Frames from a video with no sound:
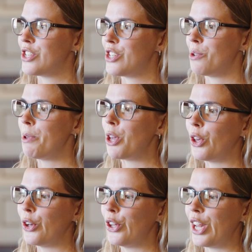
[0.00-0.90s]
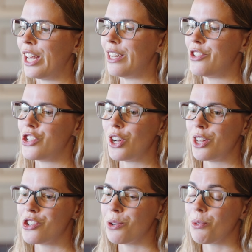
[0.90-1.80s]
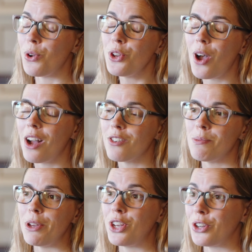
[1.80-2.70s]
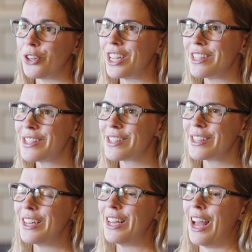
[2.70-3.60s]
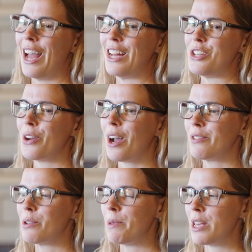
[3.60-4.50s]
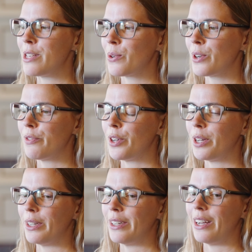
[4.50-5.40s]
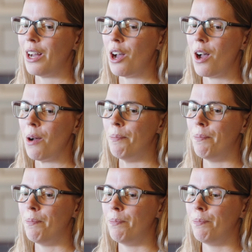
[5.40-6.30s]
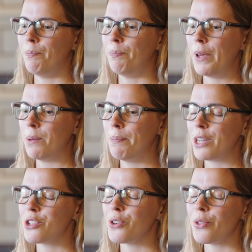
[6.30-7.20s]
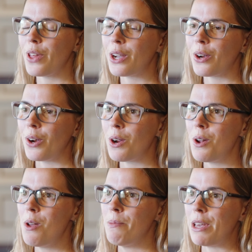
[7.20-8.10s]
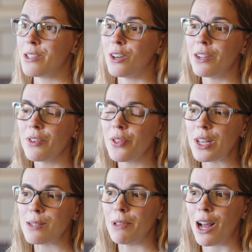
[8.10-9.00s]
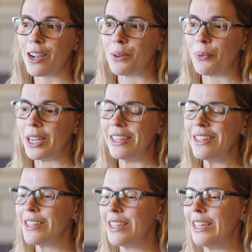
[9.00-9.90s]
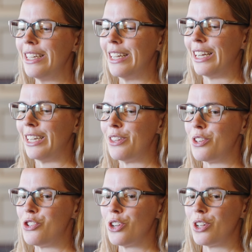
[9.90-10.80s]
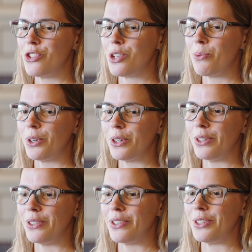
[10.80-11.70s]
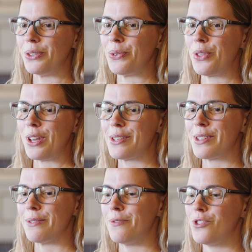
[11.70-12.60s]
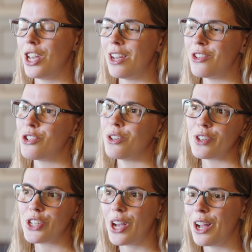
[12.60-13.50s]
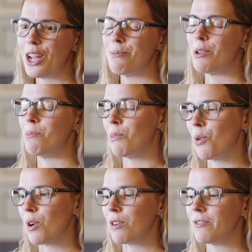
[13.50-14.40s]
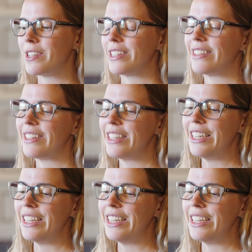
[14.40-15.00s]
To be good in a geology role, you have to be curious, and you have to be sort of a big picture thinker, because not everything's black and white. In the geology world, you know, things have changed over time and morphed, and